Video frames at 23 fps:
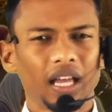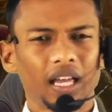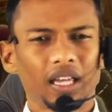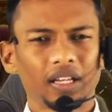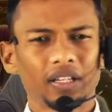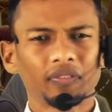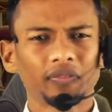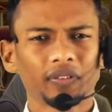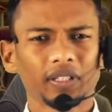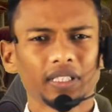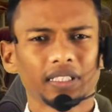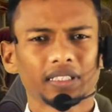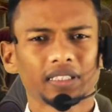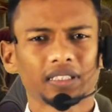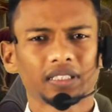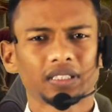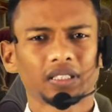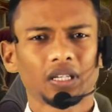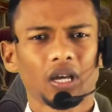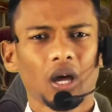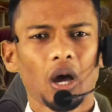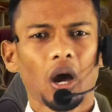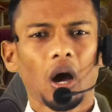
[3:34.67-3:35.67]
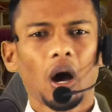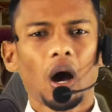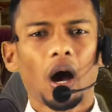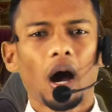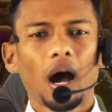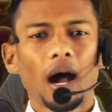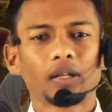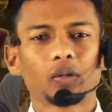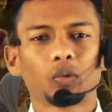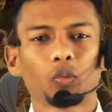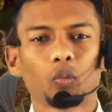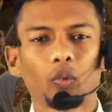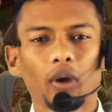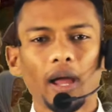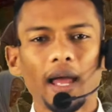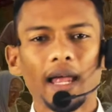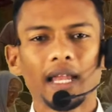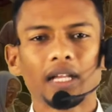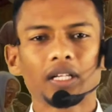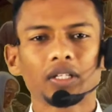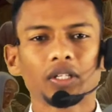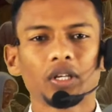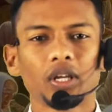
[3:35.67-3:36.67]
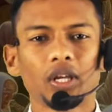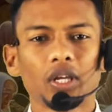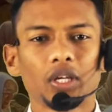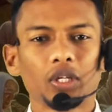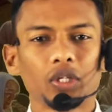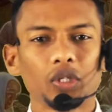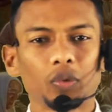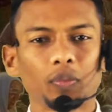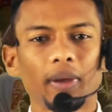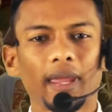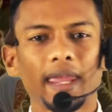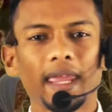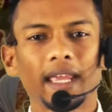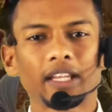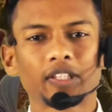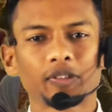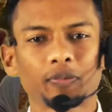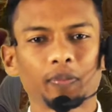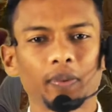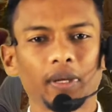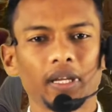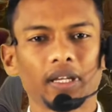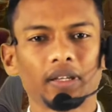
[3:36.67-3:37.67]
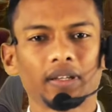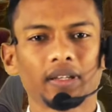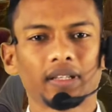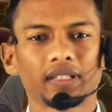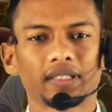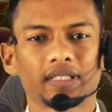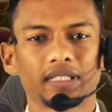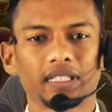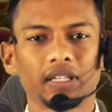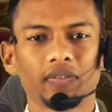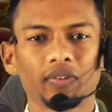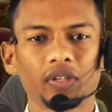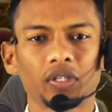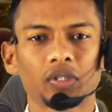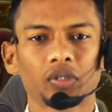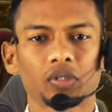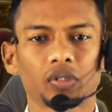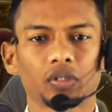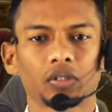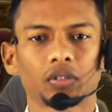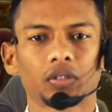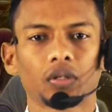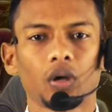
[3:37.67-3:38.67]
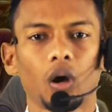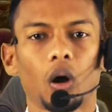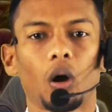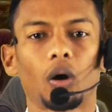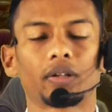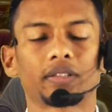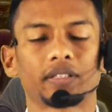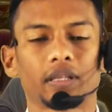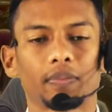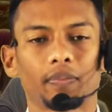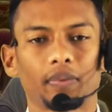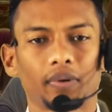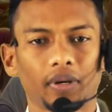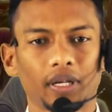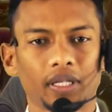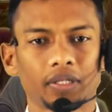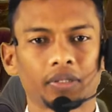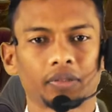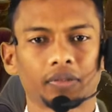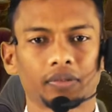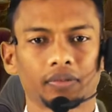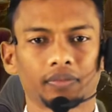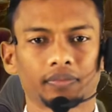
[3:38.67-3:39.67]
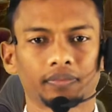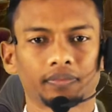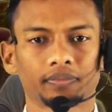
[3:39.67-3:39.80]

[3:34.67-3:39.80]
Reflect on where you may experience division or separation